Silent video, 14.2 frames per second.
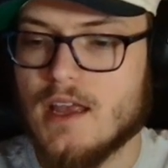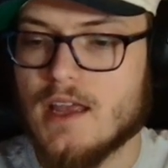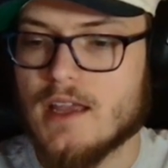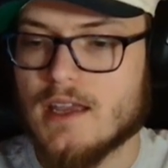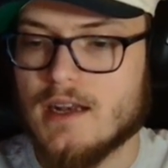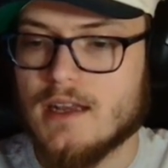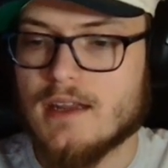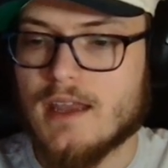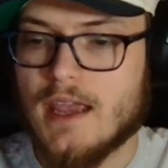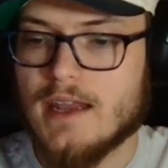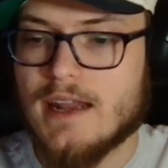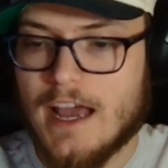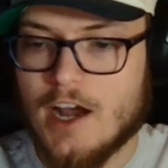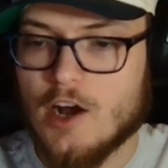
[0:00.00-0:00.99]
can indicate
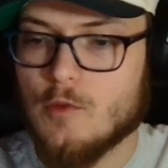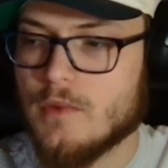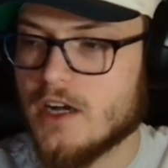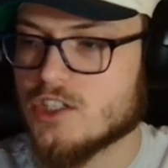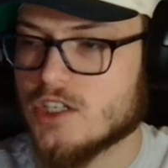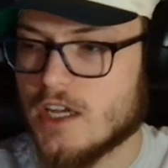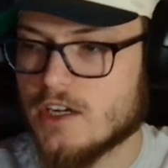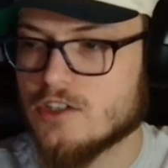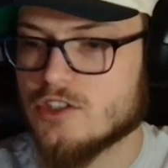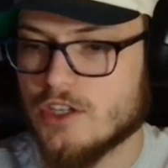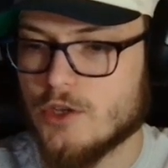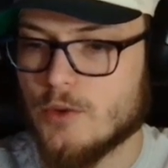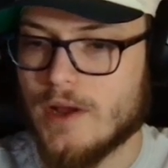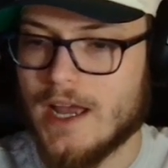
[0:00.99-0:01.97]
how much energy
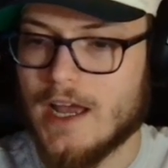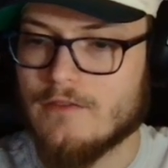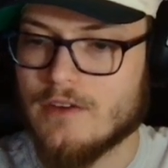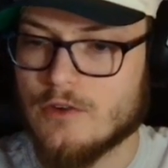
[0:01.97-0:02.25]
you have.